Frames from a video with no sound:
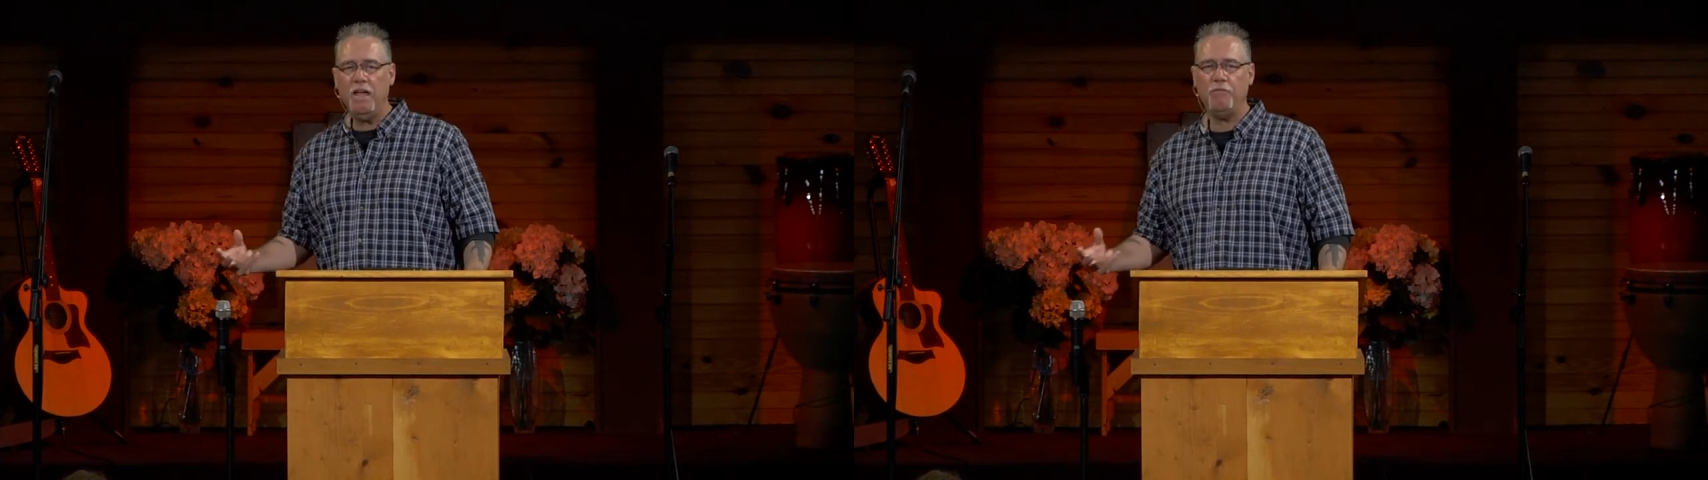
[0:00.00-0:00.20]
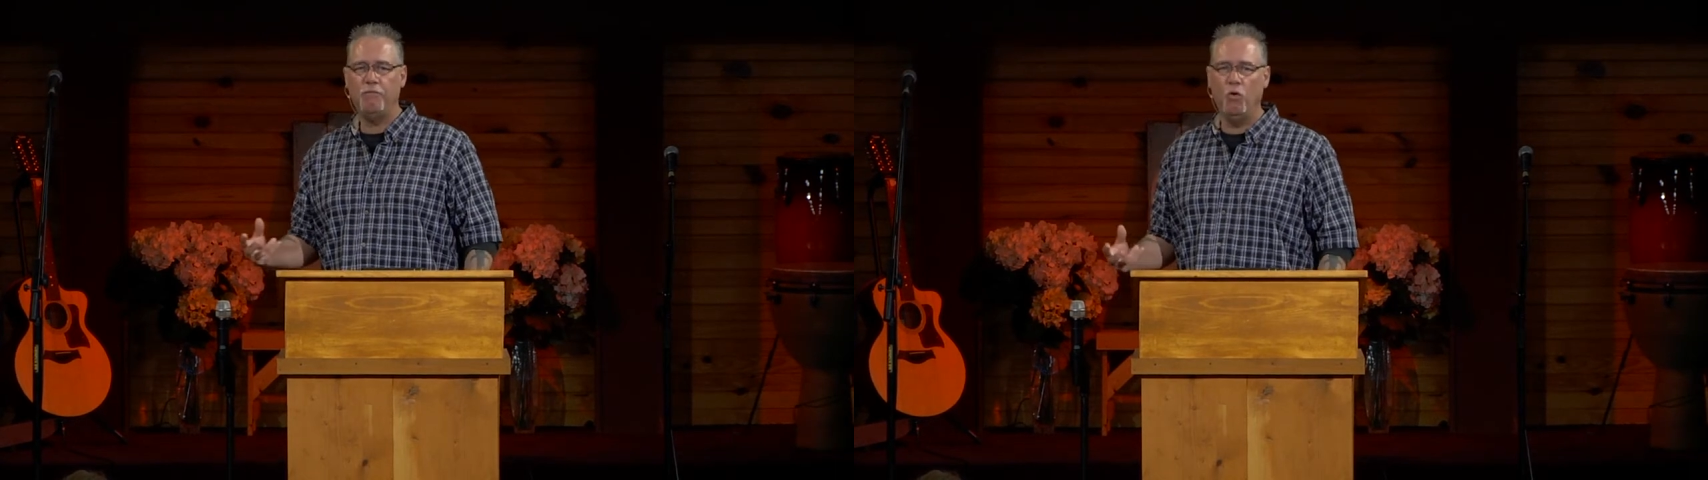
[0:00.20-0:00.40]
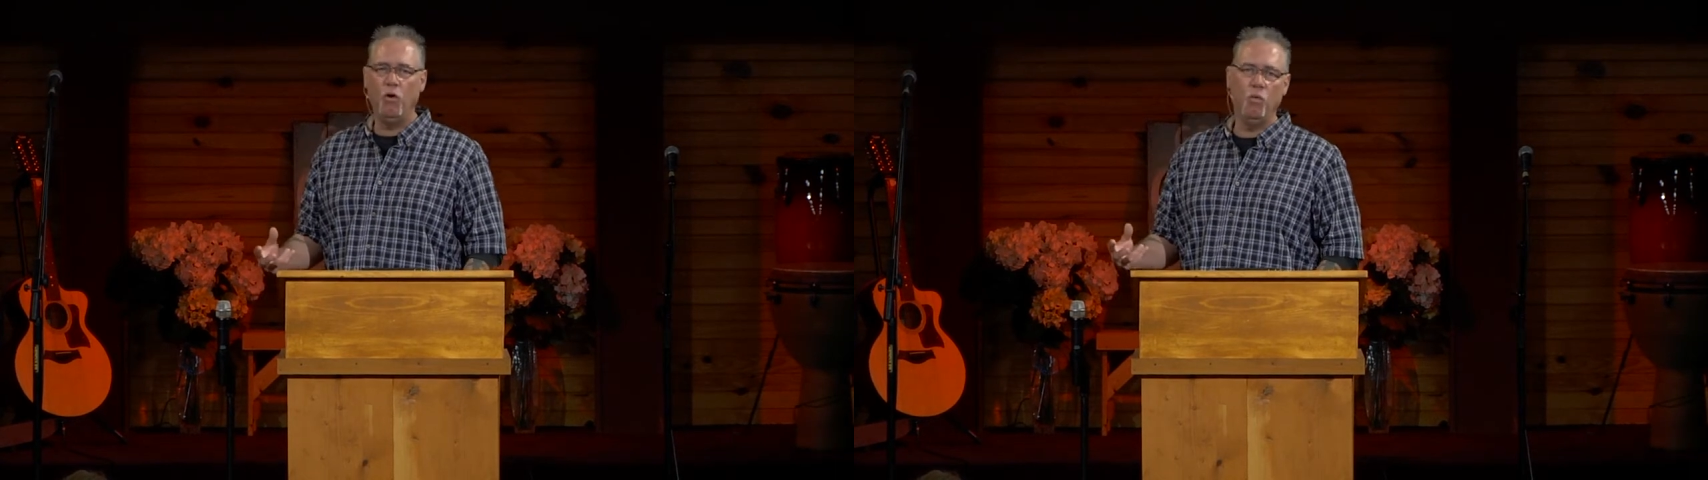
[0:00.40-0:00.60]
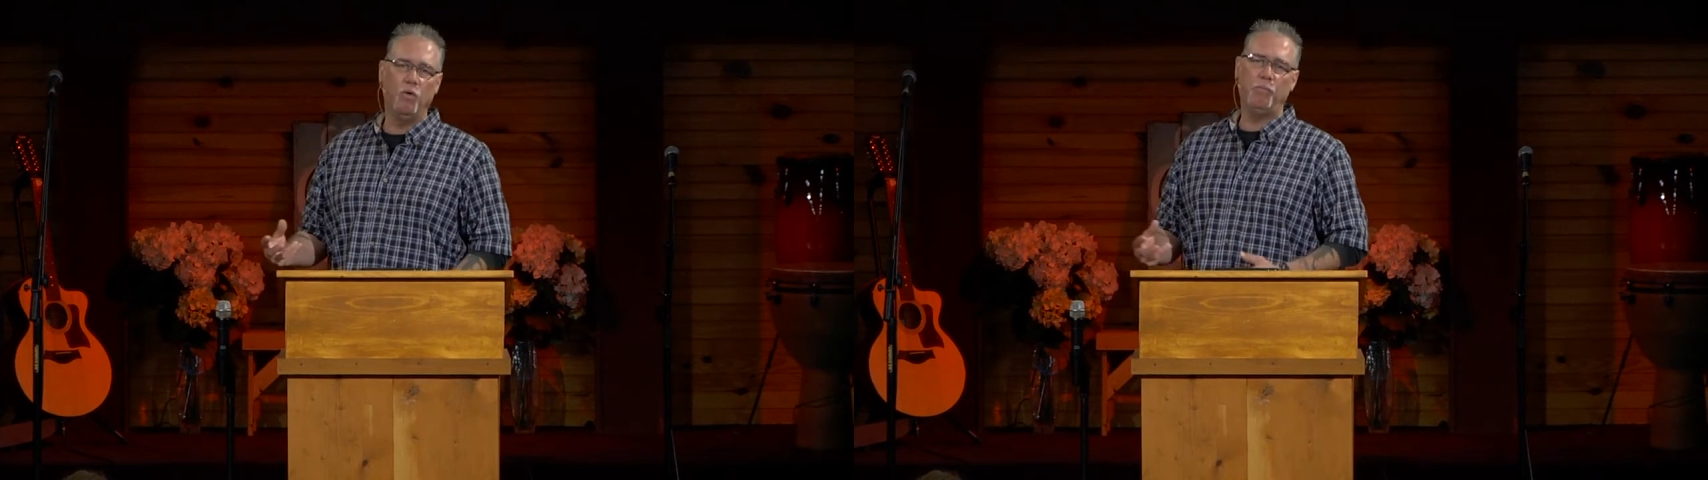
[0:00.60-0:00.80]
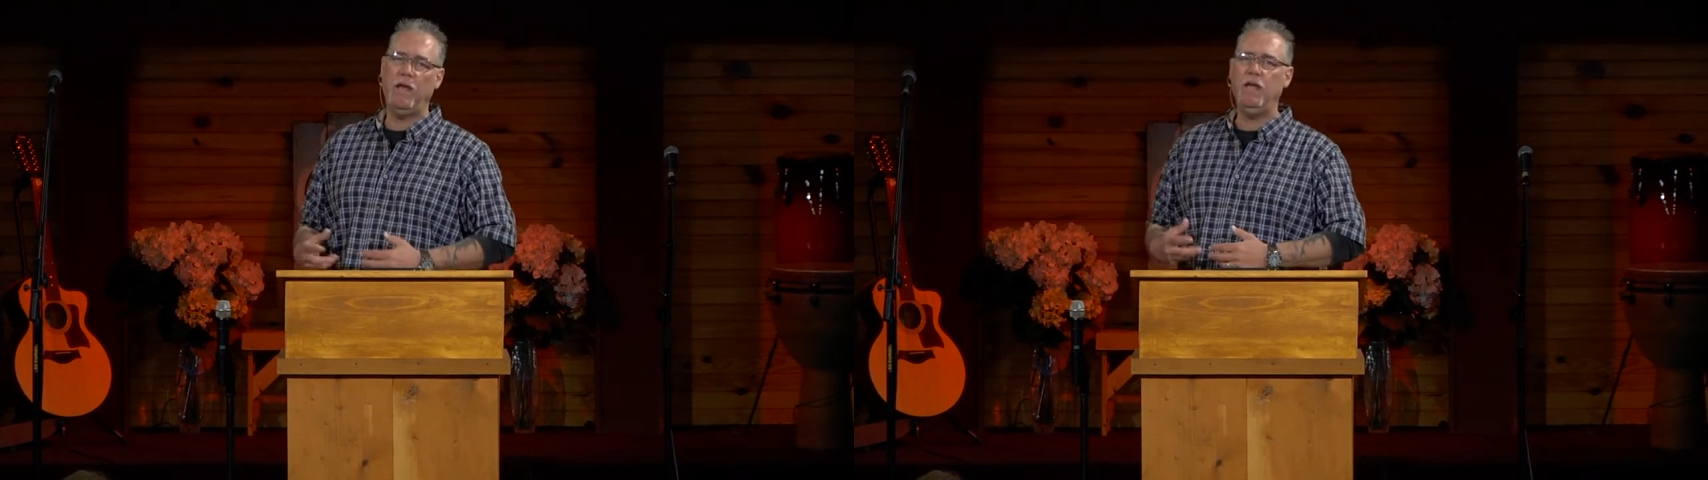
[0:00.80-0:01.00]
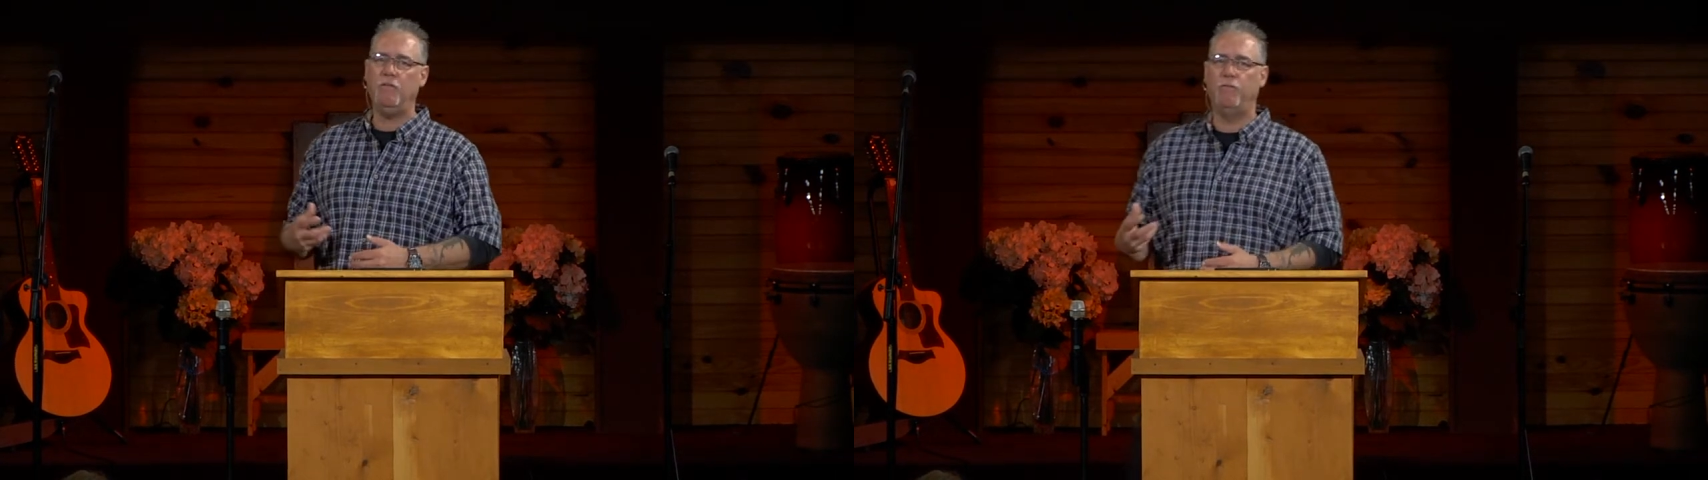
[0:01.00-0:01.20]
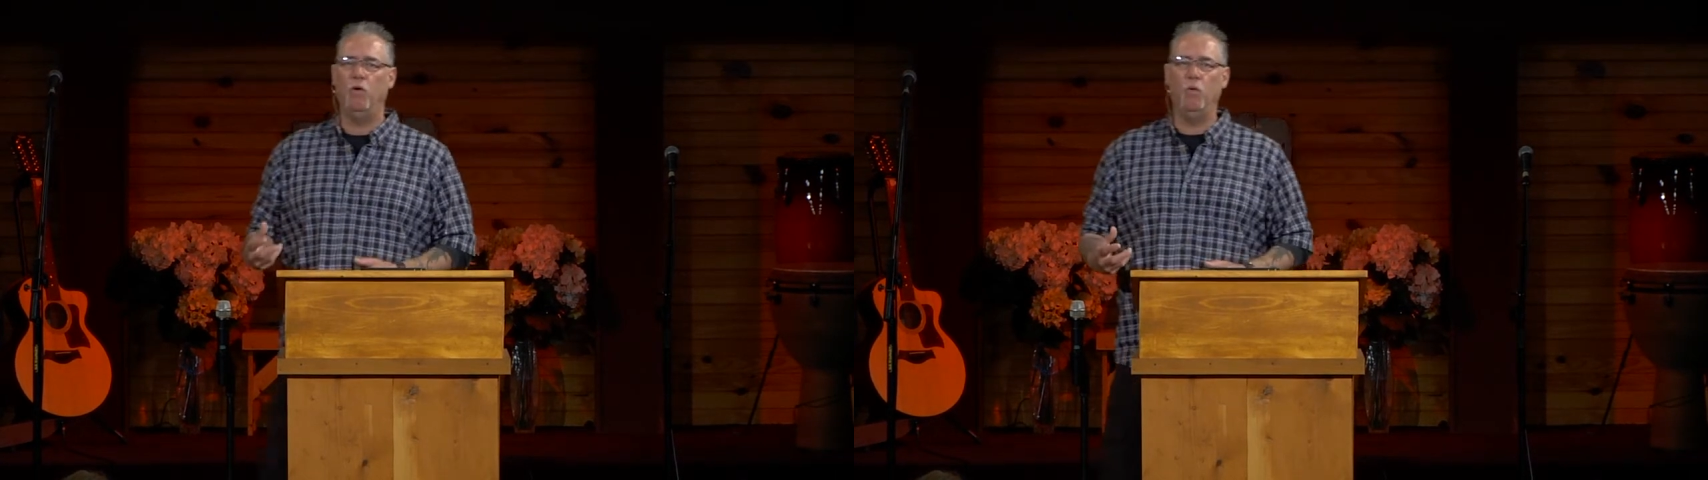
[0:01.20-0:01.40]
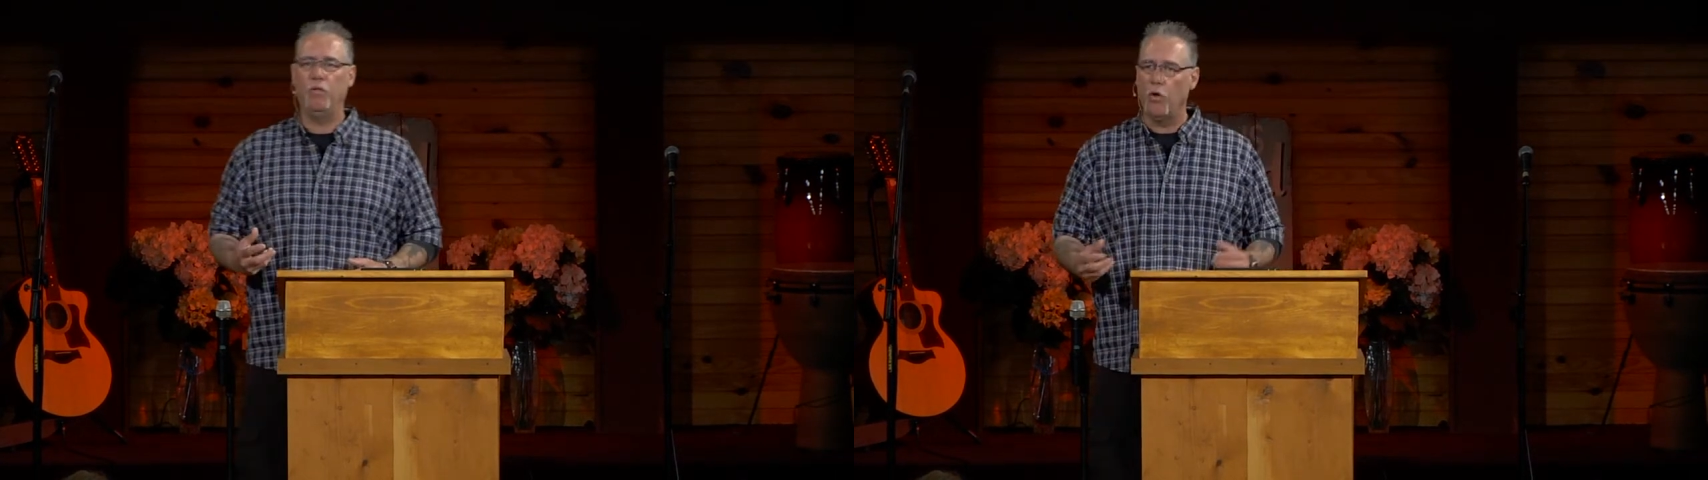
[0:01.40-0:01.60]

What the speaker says: it forward.